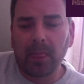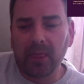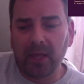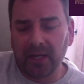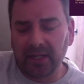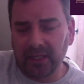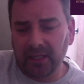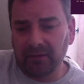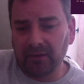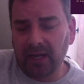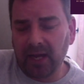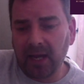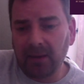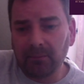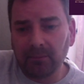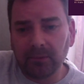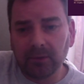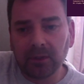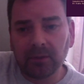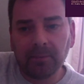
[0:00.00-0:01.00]
That never
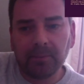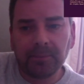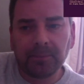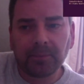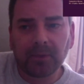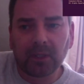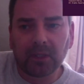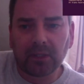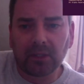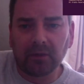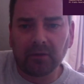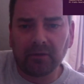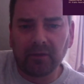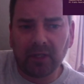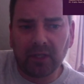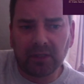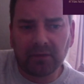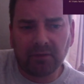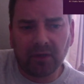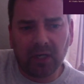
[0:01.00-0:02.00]
happened, so
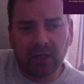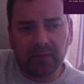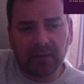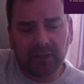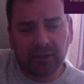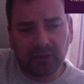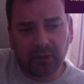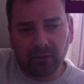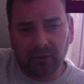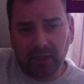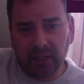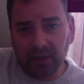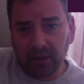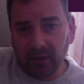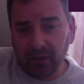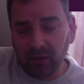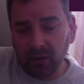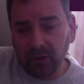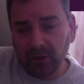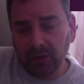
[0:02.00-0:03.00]
Phase five had to create
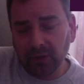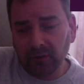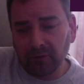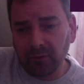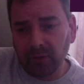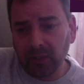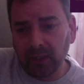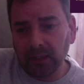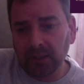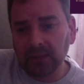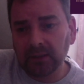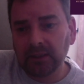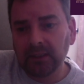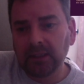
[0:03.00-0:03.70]
their own software